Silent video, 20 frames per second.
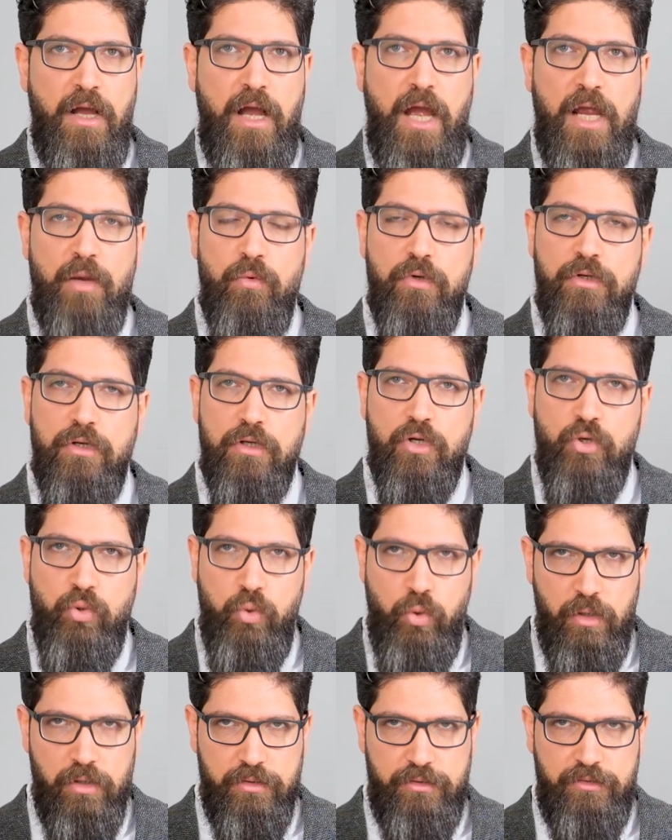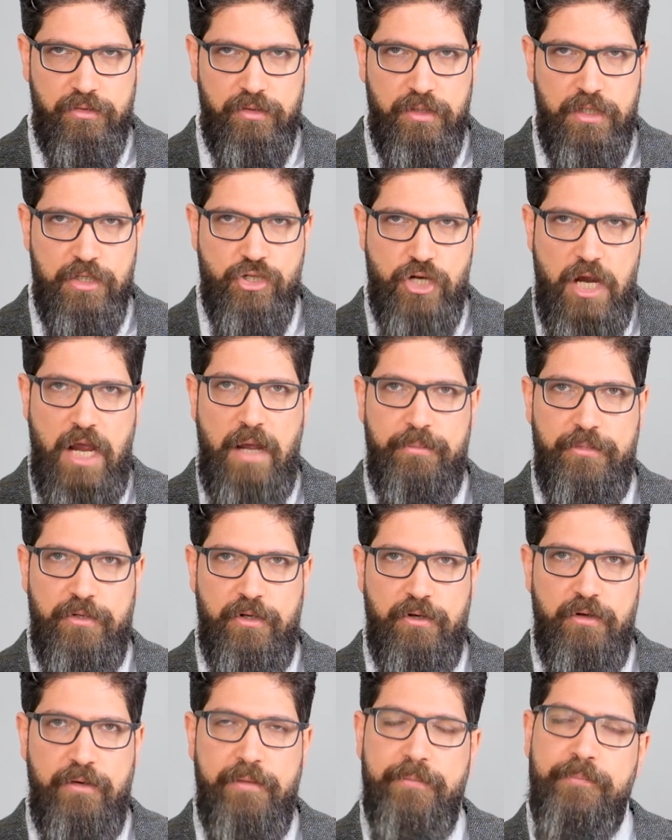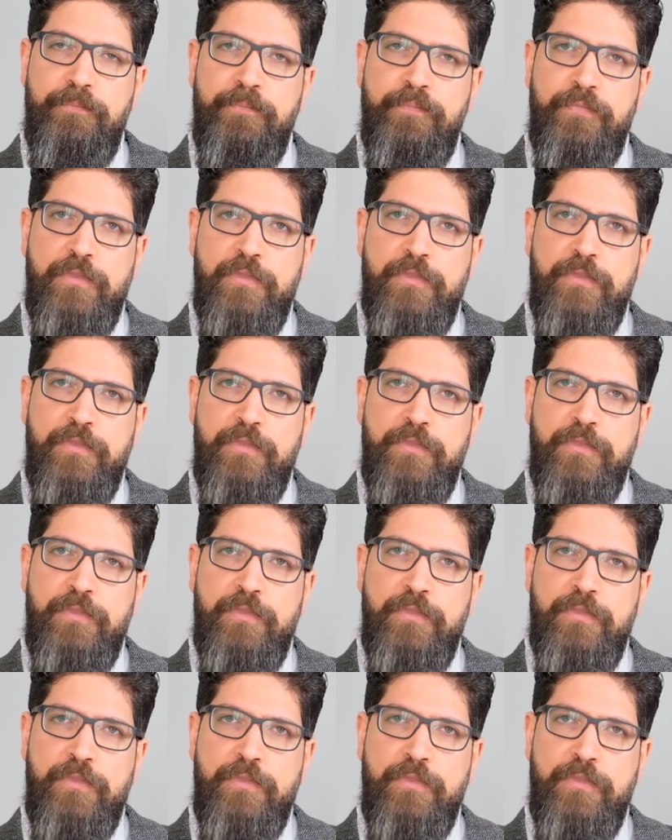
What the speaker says: I want to quote a chapter